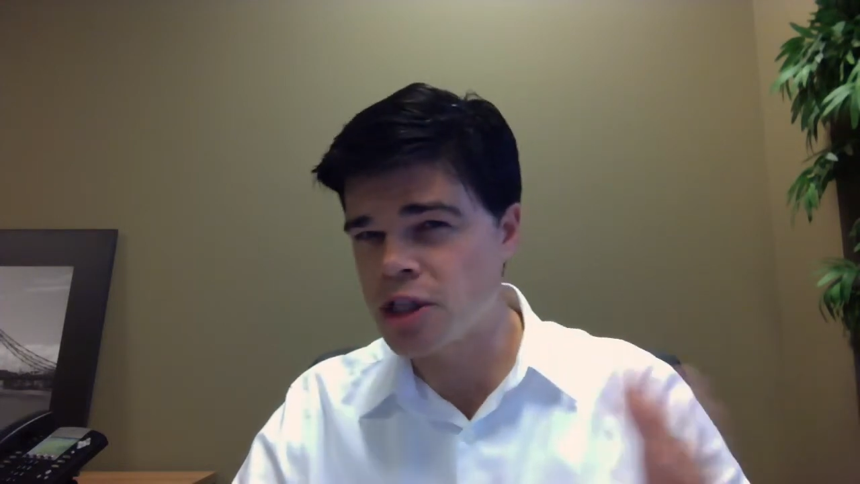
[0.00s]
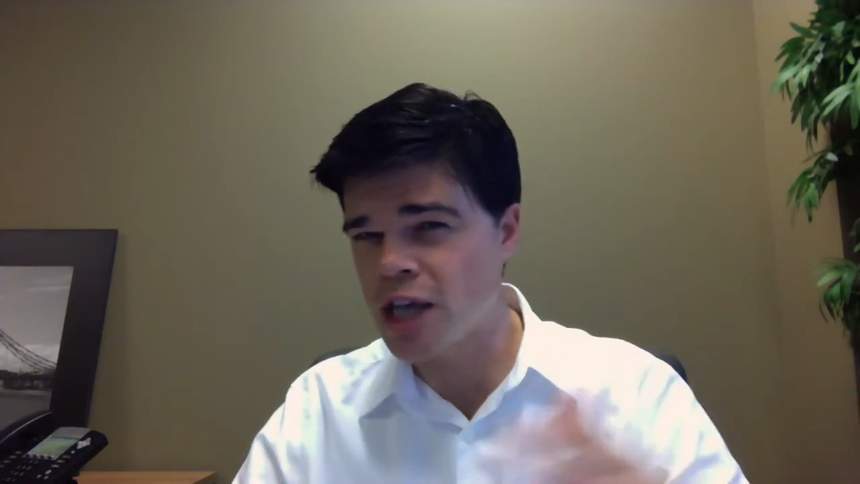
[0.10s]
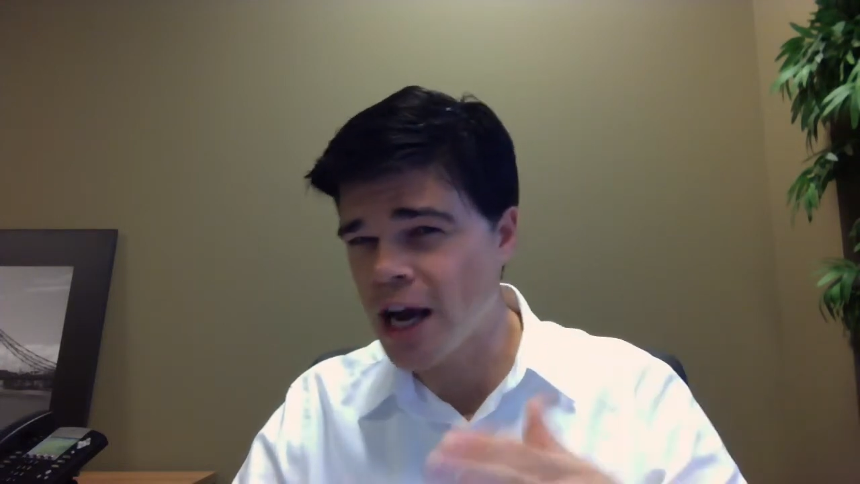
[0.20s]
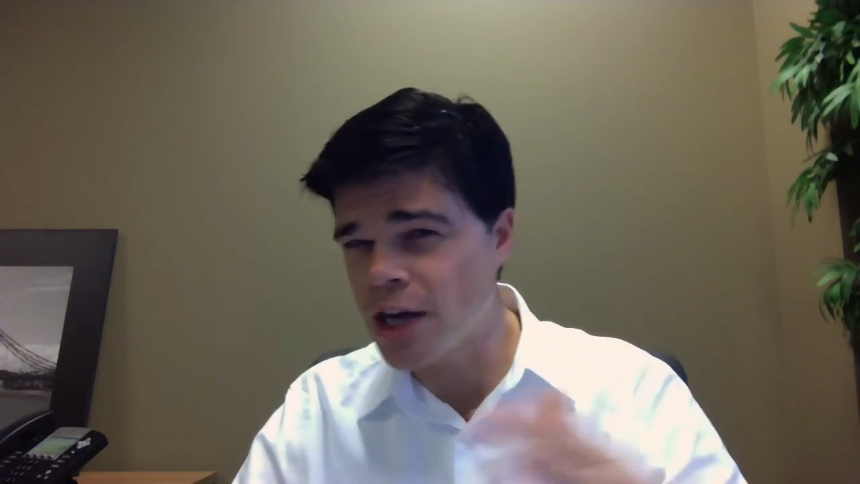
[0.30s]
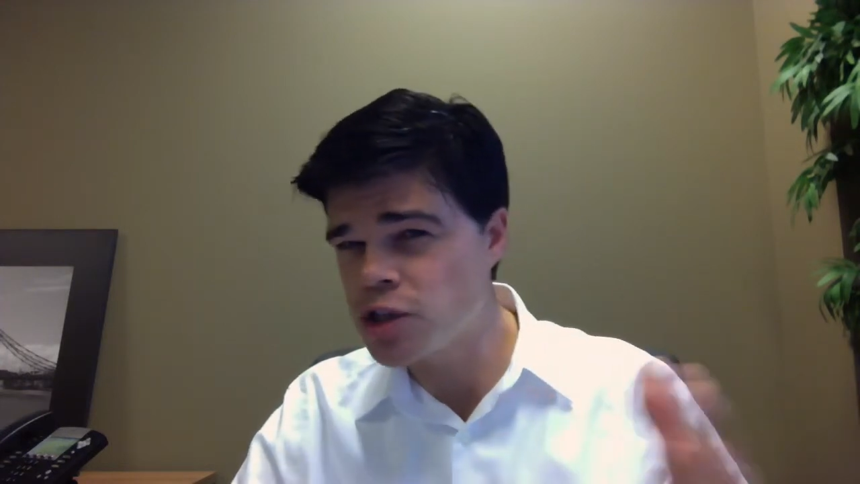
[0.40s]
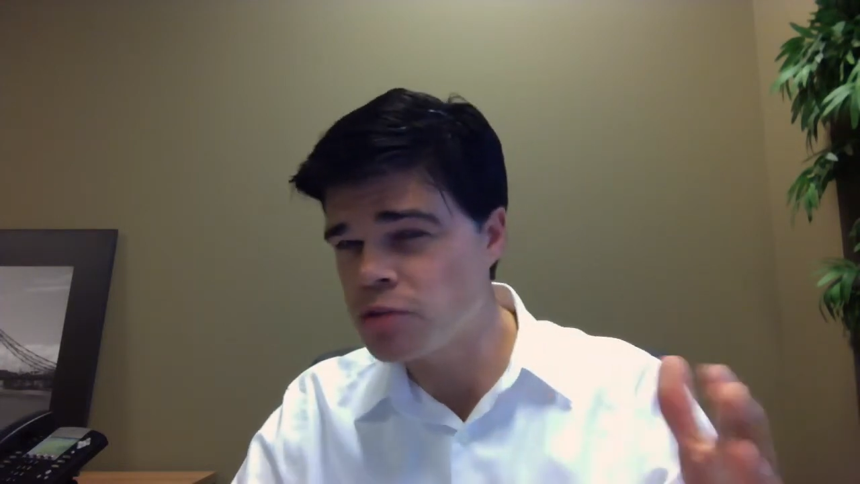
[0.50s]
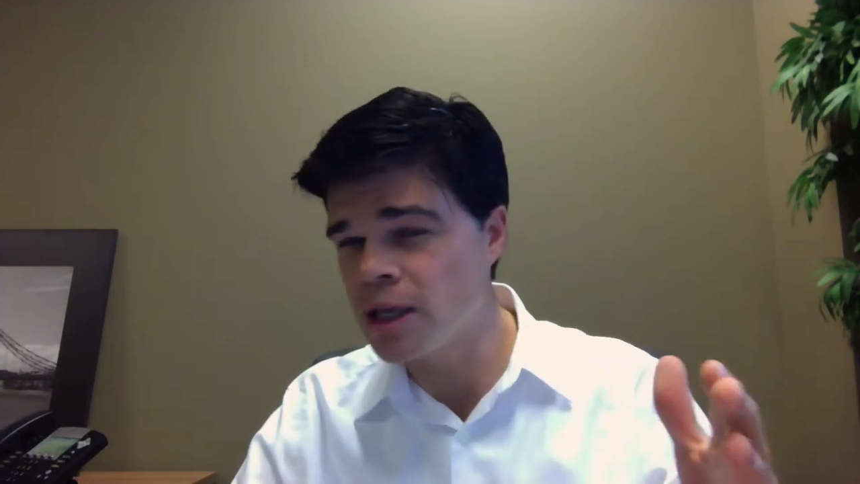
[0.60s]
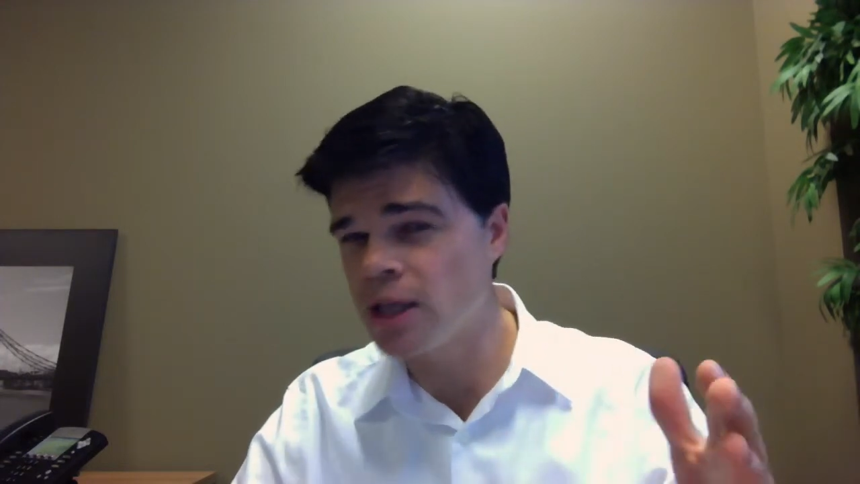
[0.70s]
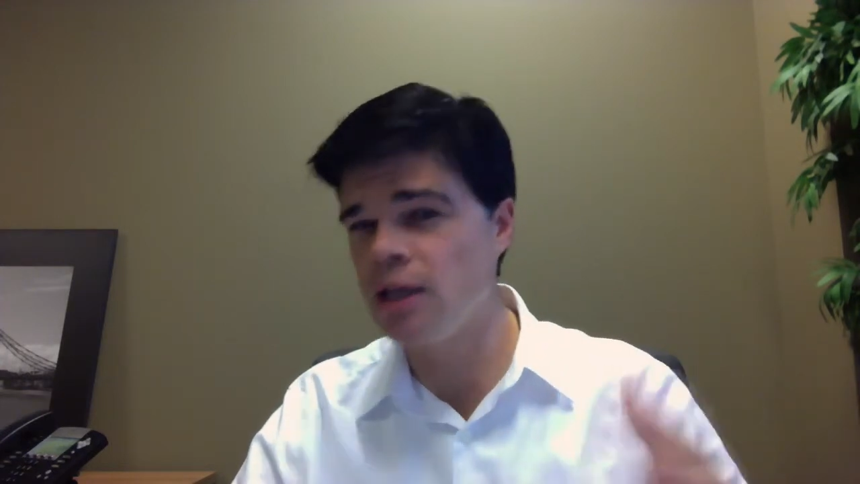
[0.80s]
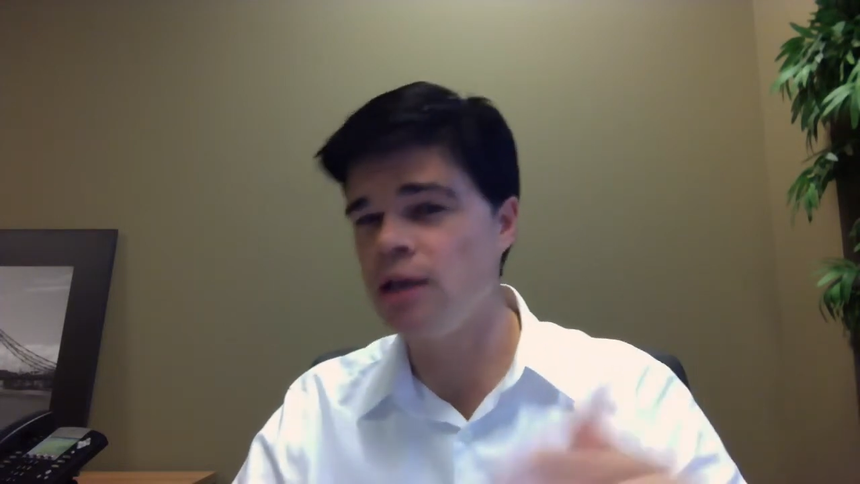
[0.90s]
cash you
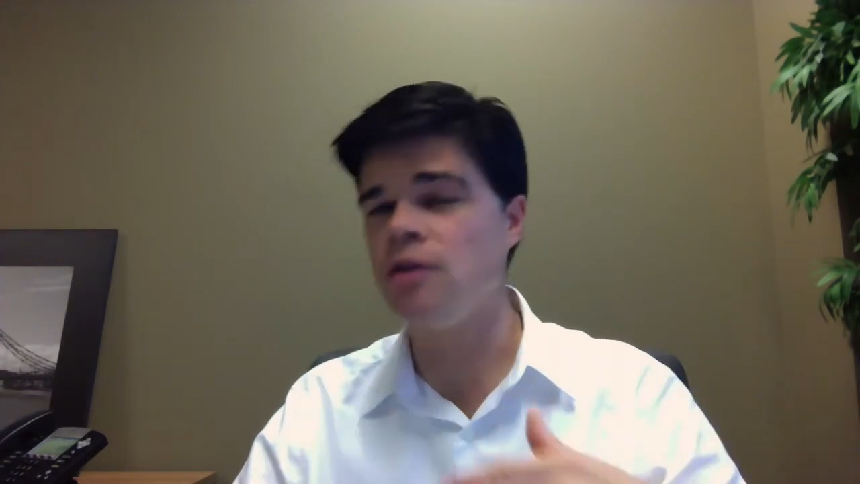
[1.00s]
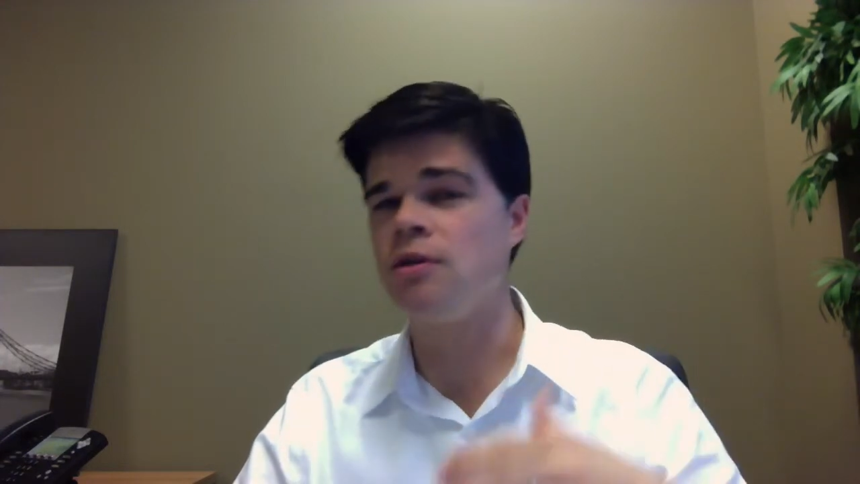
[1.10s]
might need.